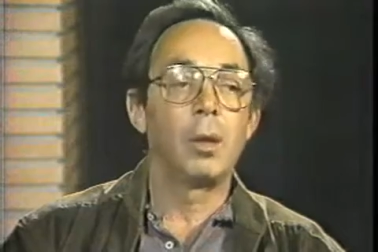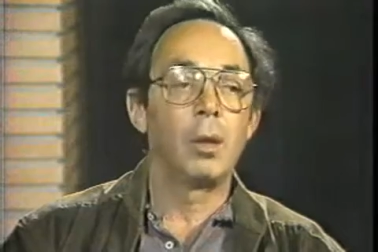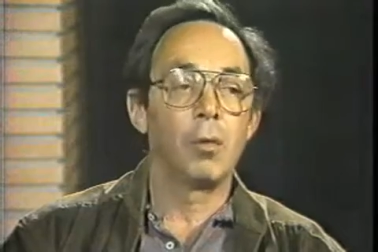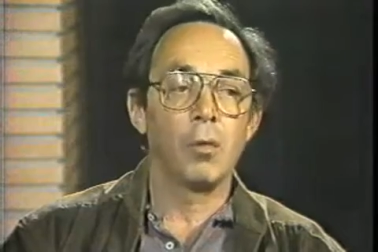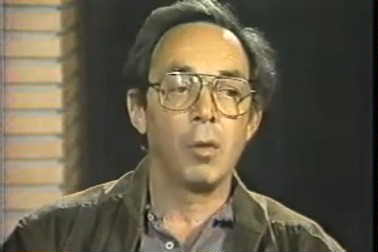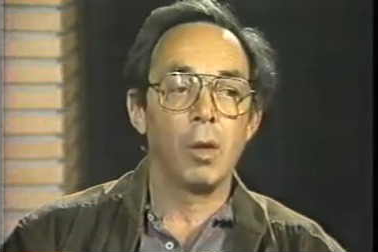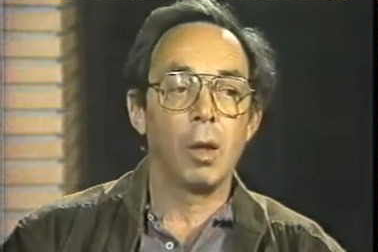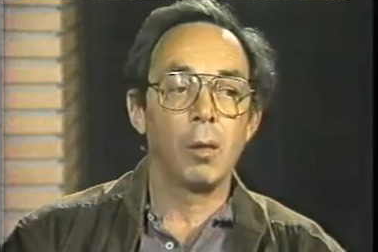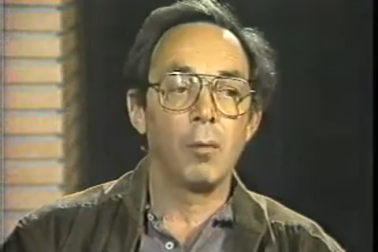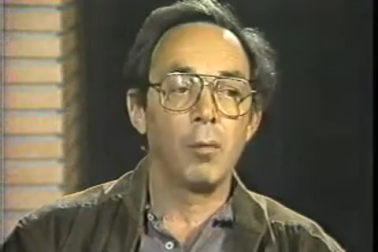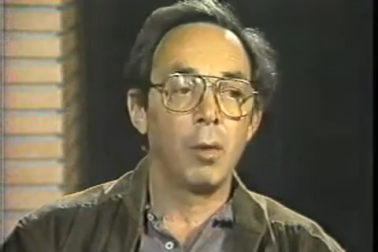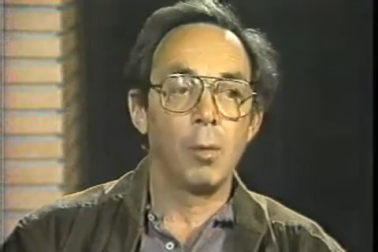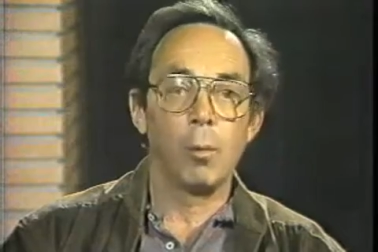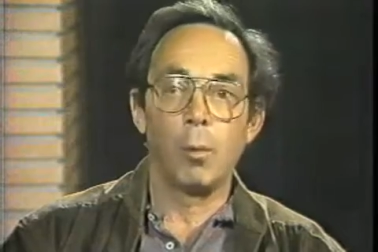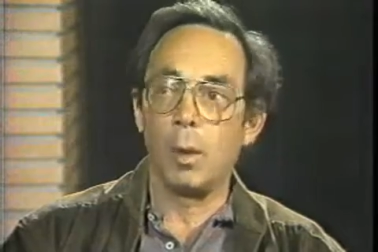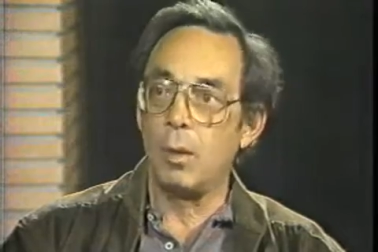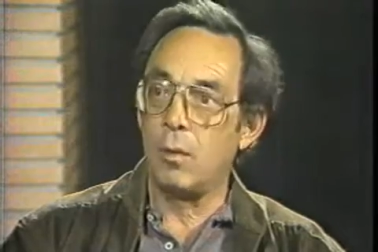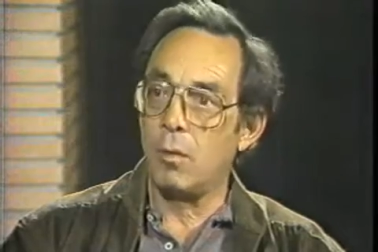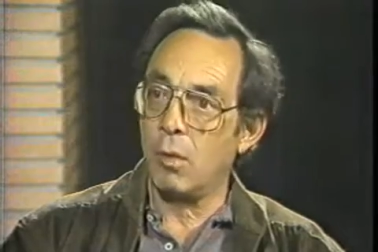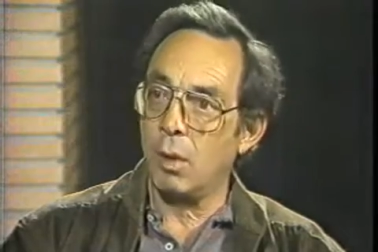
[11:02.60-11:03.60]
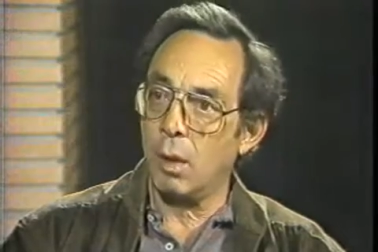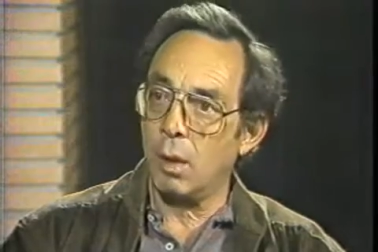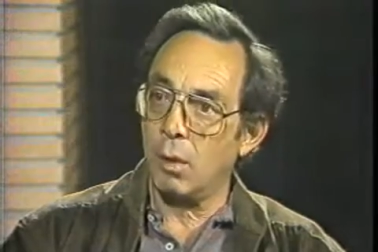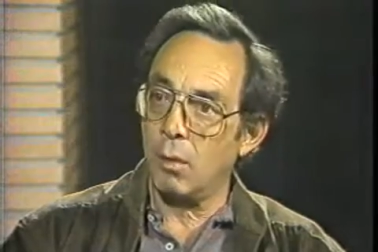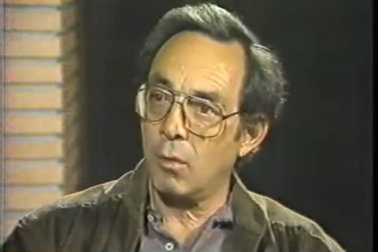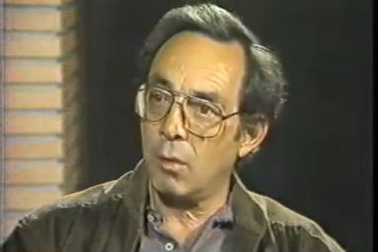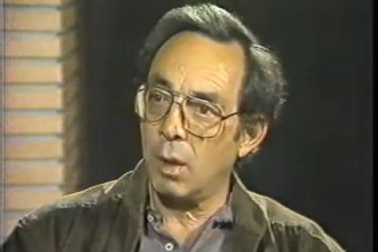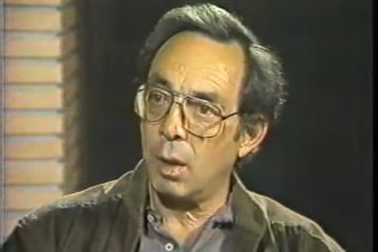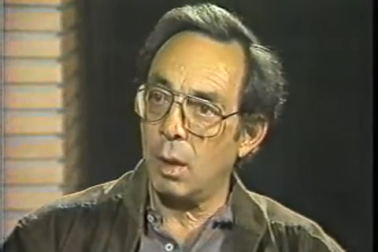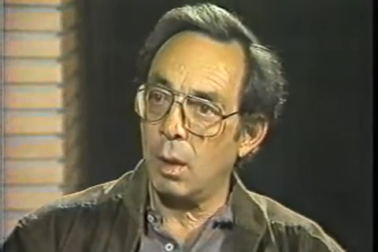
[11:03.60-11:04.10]
because all of their white
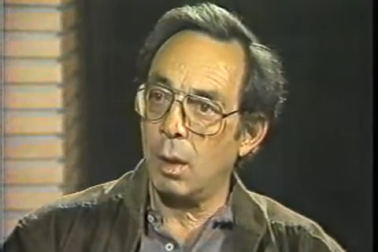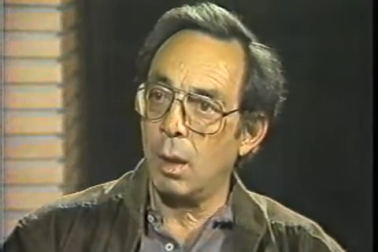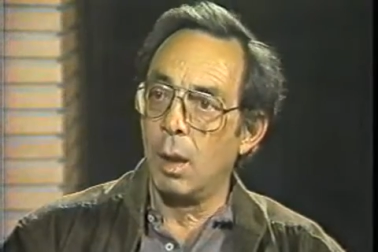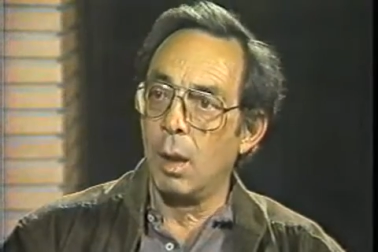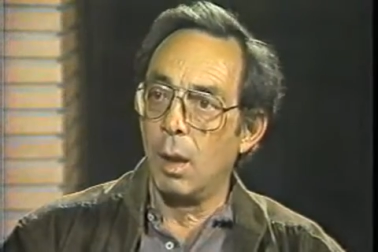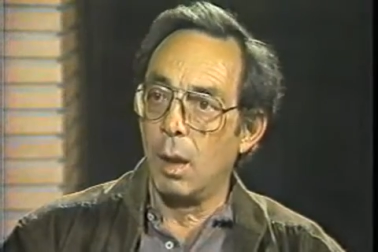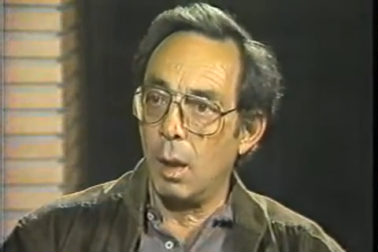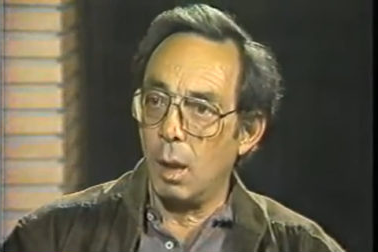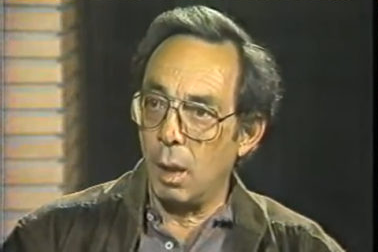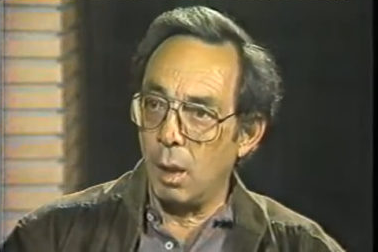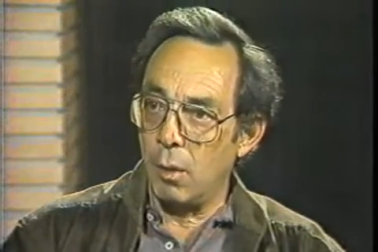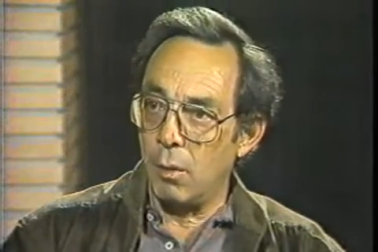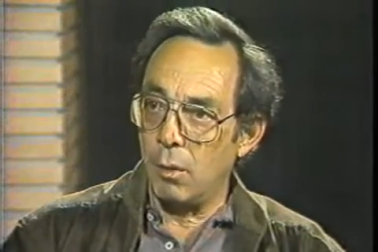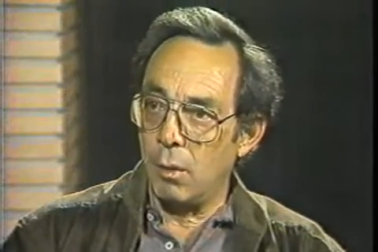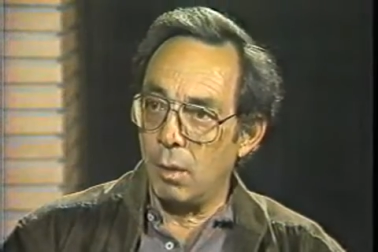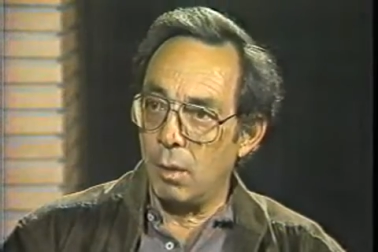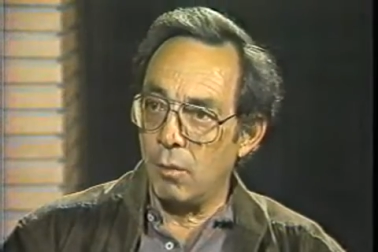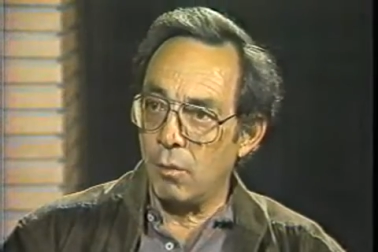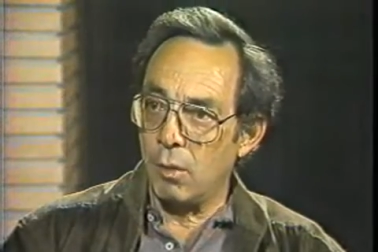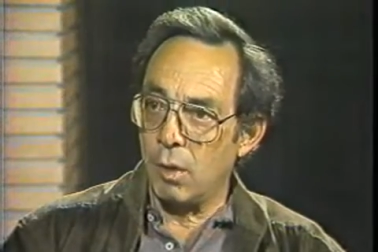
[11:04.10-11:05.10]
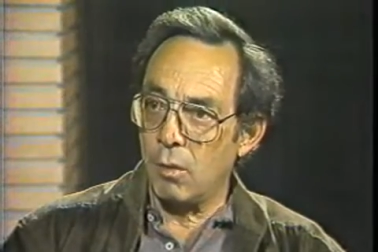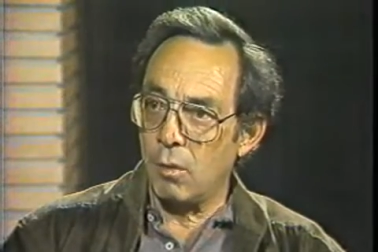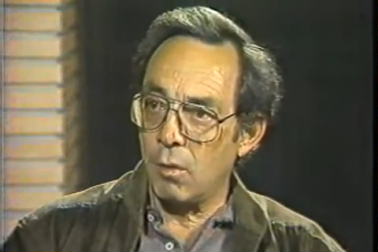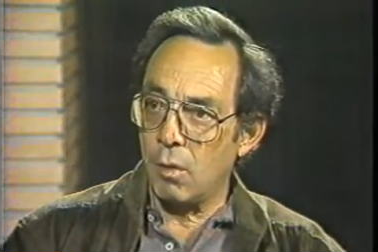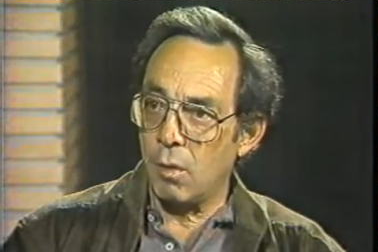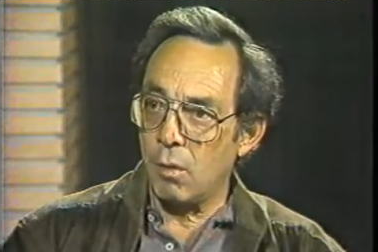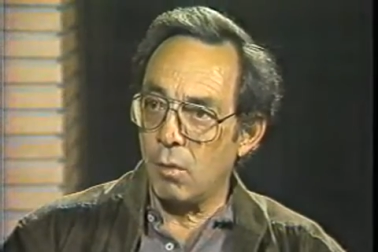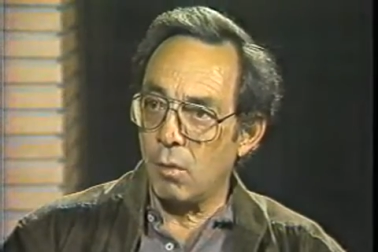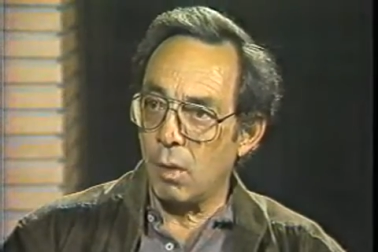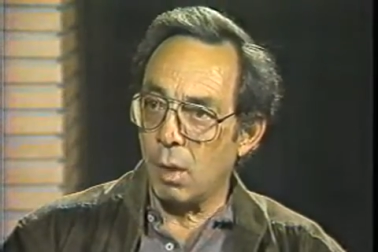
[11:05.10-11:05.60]
cells and other
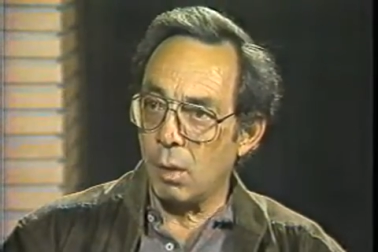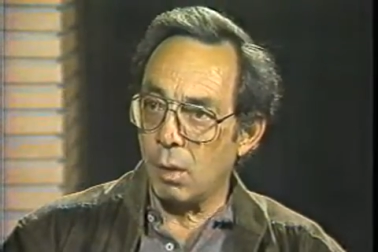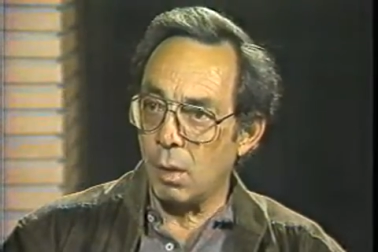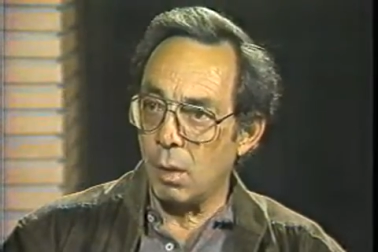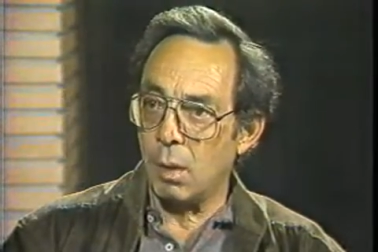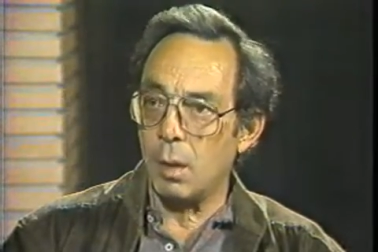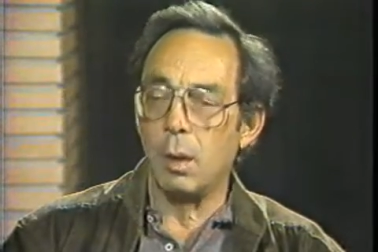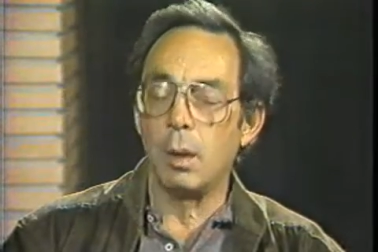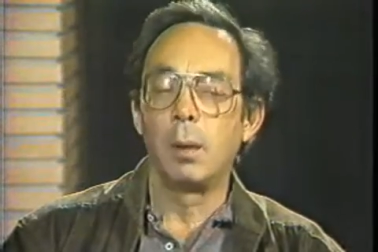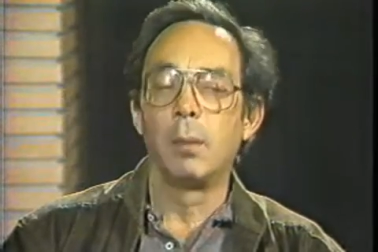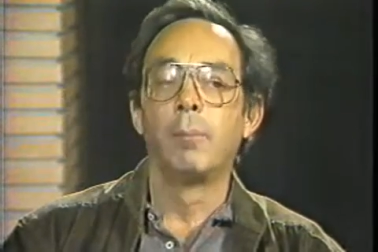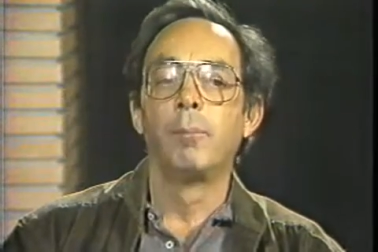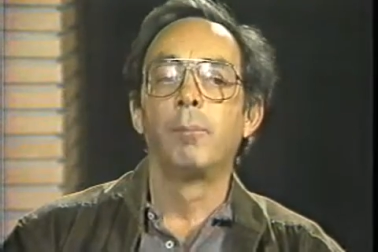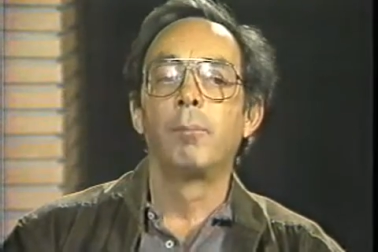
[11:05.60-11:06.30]
defenses are gone.